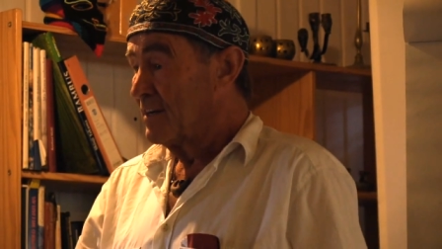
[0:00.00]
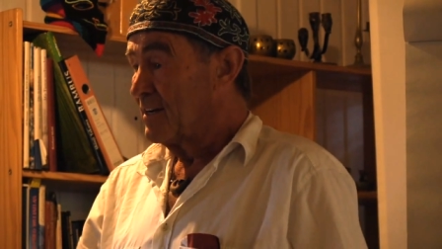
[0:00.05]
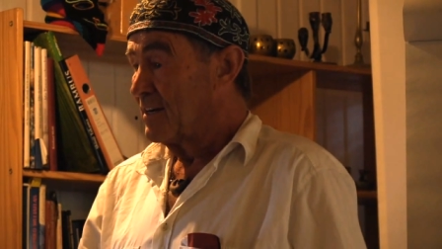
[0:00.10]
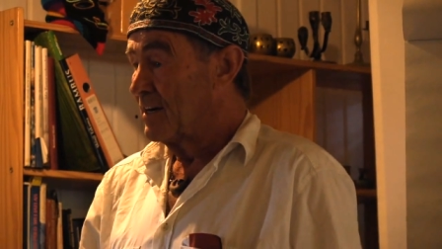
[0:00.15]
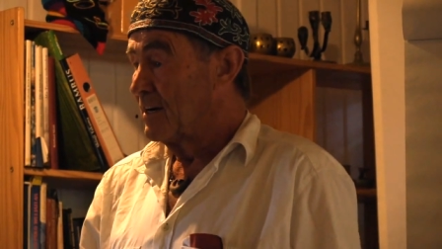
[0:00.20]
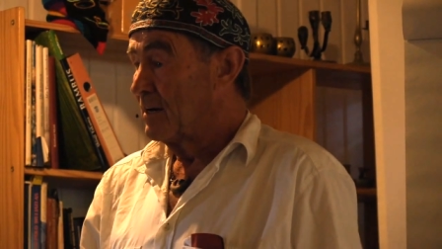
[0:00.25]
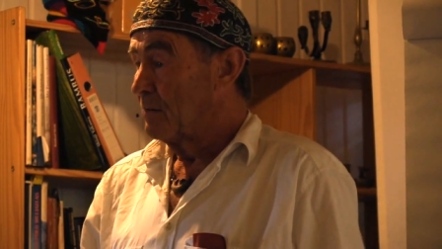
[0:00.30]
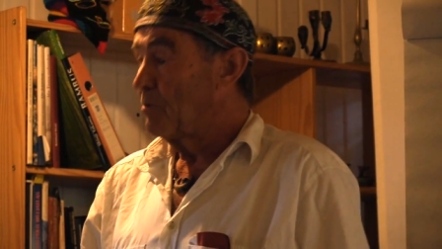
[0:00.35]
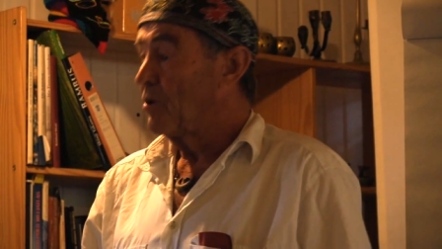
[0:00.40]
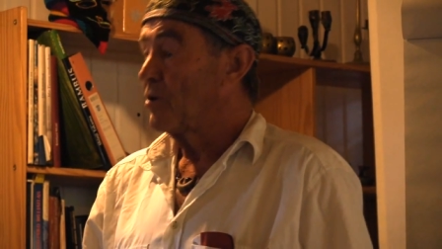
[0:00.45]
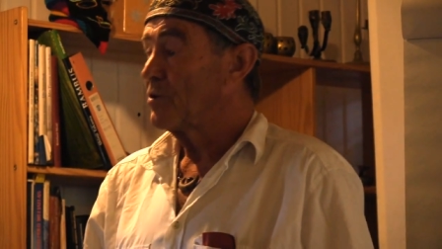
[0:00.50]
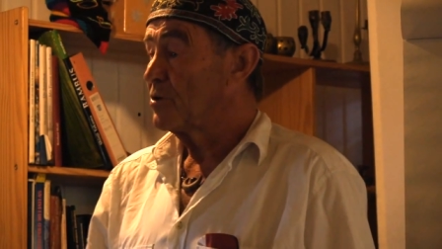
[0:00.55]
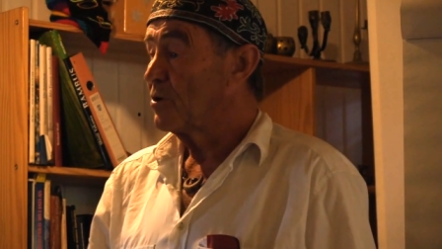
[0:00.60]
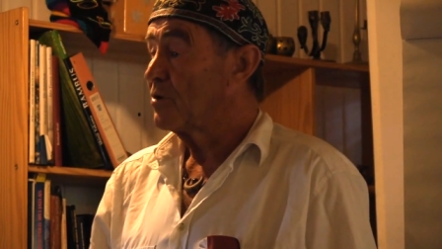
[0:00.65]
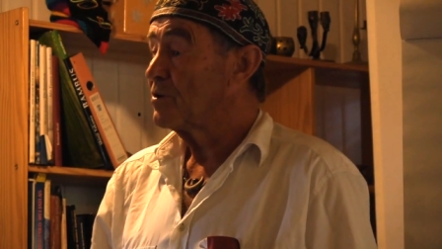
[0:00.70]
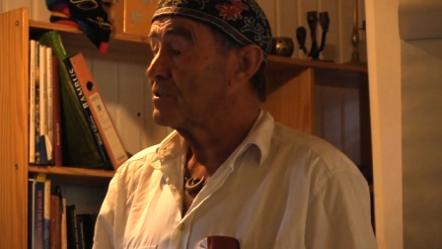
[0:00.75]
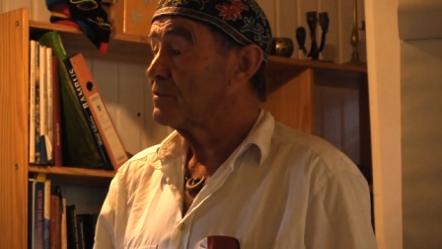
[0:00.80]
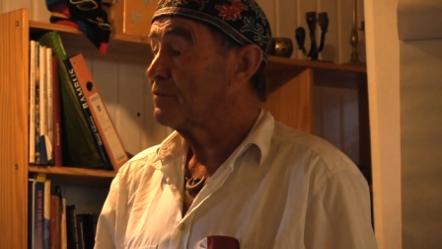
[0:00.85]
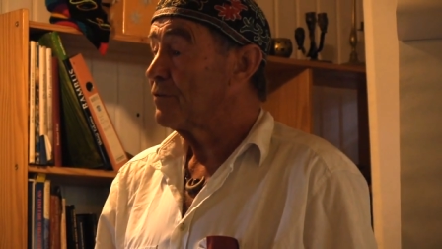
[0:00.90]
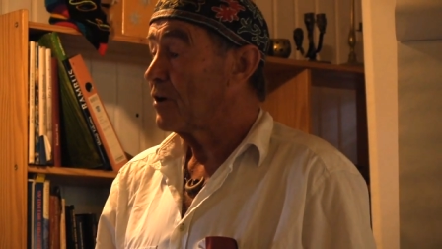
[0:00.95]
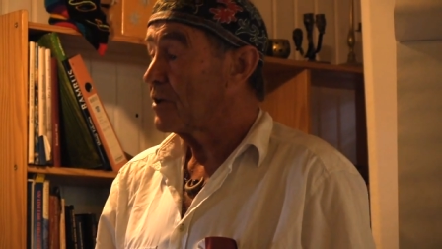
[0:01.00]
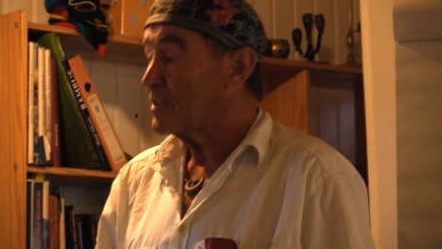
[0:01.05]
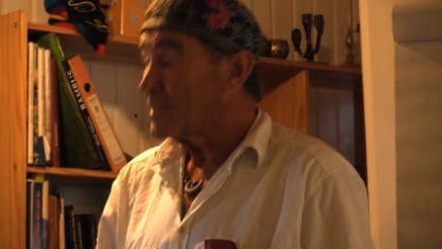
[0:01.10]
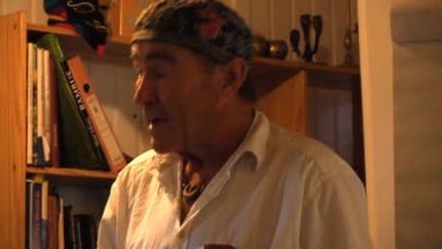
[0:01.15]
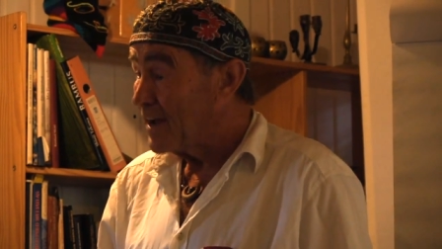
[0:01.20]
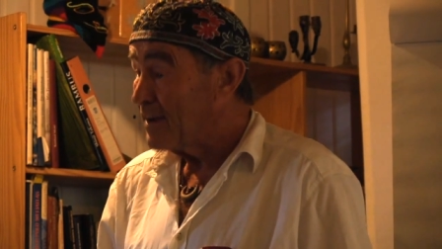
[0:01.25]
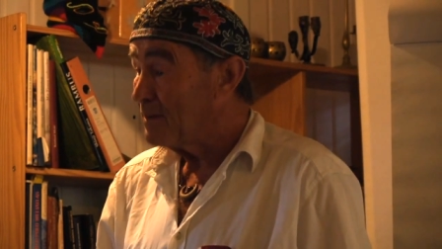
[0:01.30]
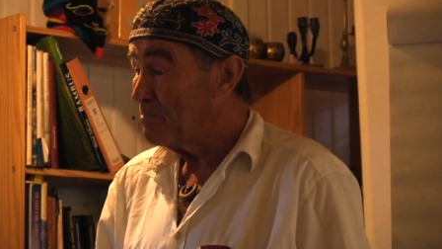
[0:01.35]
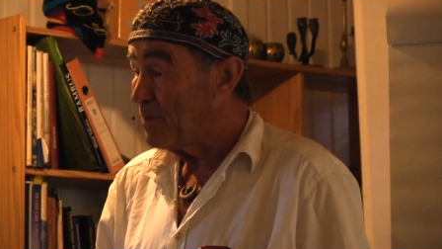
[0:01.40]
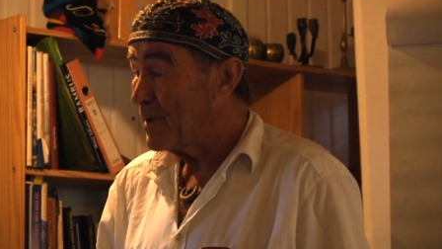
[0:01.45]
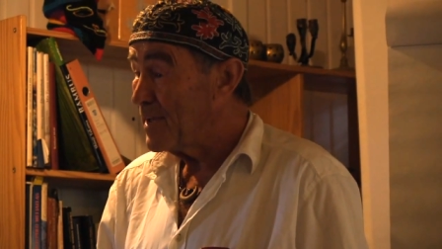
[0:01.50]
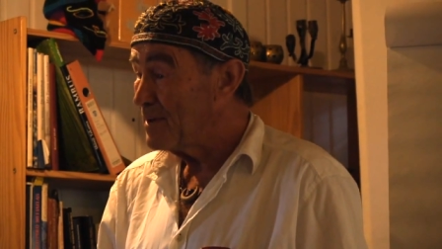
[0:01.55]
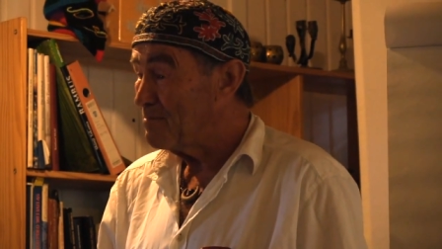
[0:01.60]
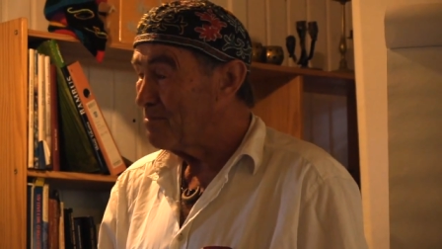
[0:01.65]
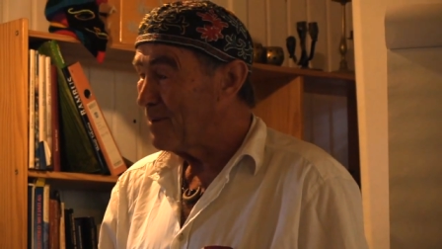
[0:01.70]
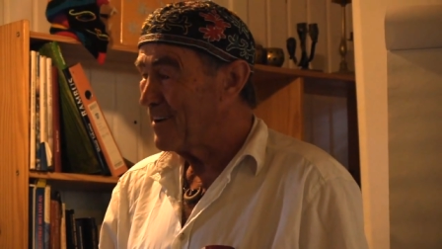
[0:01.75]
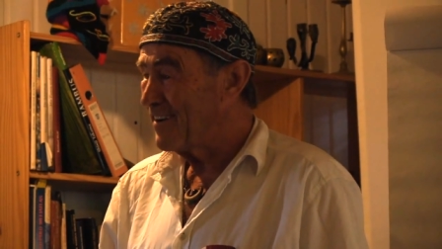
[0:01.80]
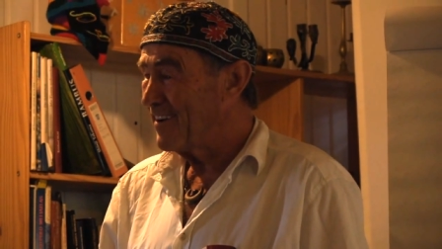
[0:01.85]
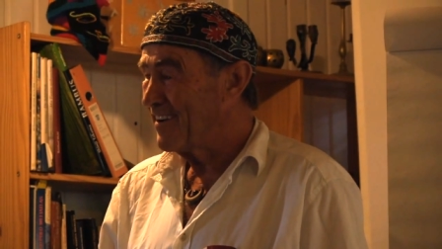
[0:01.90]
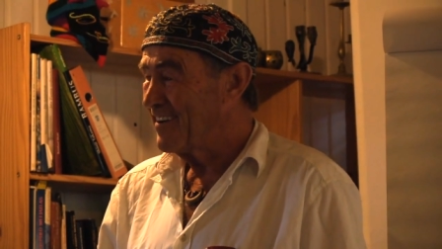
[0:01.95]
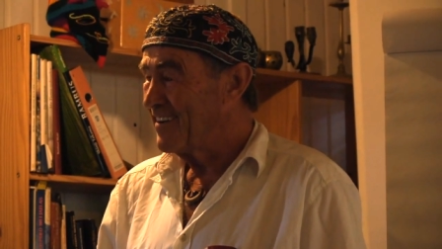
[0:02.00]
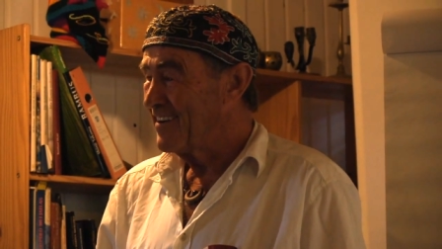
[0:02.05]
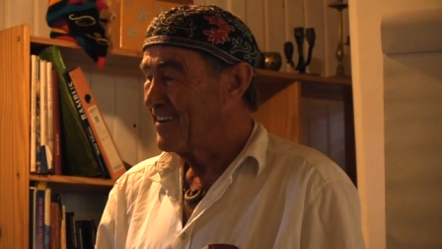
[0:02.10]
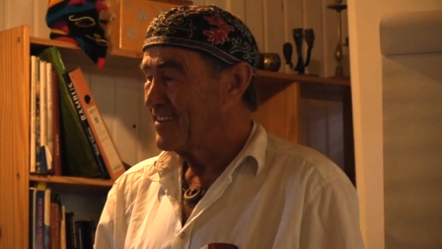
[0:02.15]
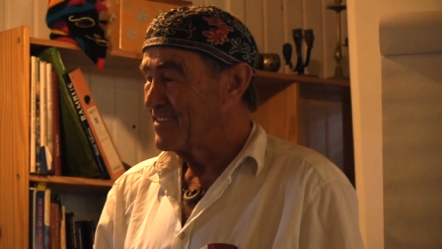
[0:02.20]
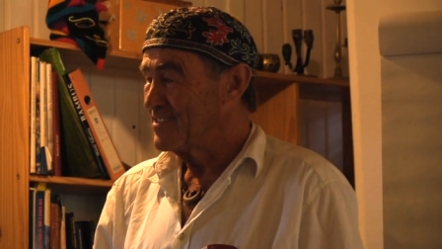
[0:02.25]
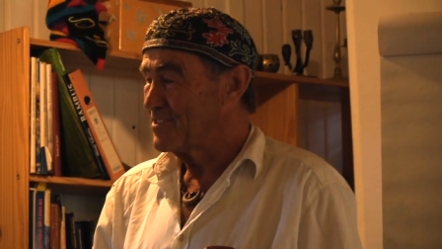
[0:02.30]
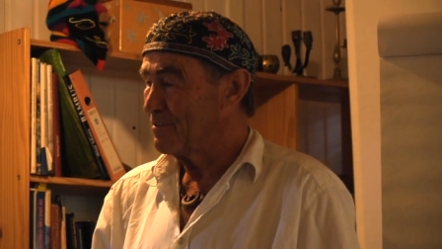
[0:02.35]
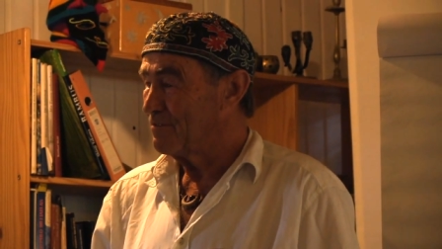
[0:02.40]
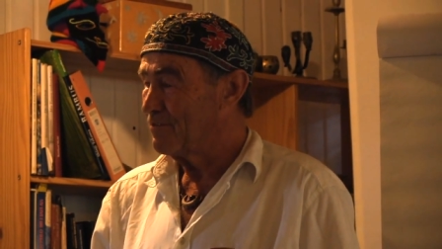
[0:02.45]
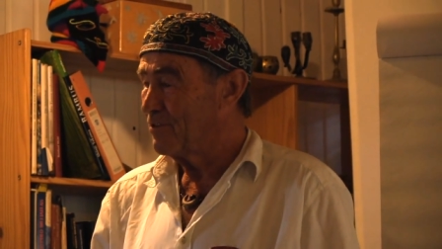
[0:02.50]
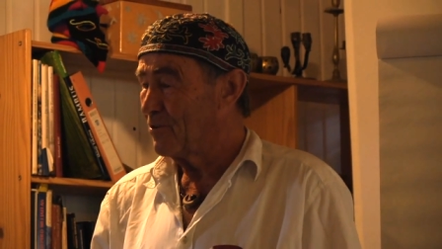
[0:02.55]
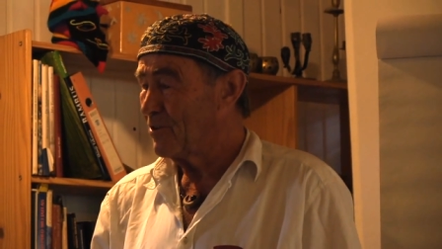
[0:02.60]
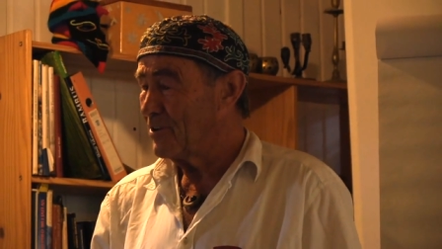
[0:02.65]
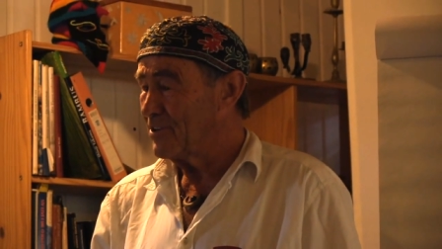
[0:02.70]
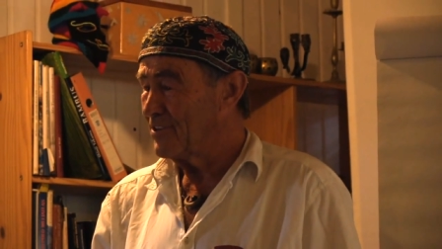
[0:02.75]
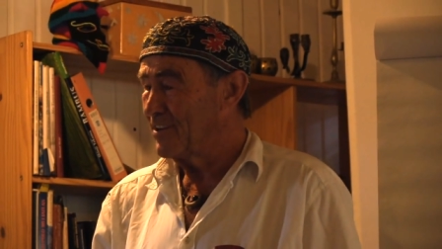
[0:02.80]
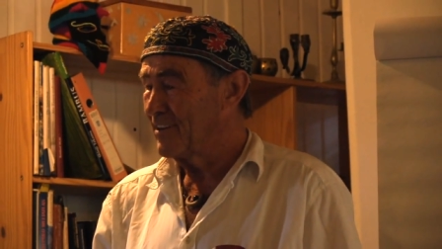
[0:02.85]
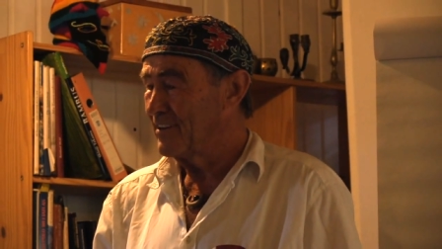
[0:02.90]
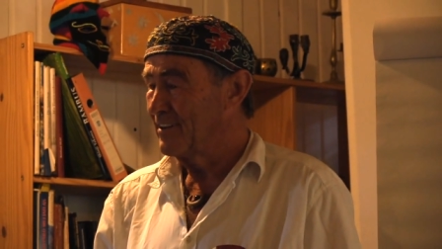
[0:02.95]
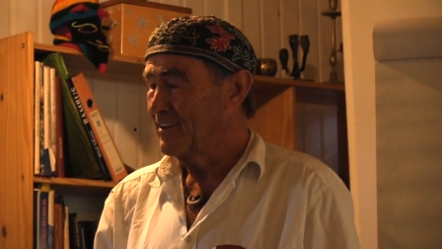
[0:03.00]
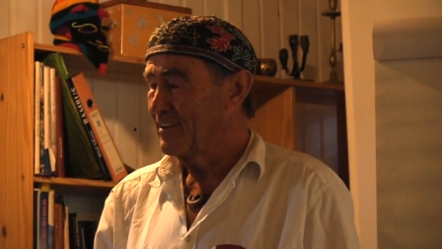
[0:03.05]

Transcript: produce for 10 people the food.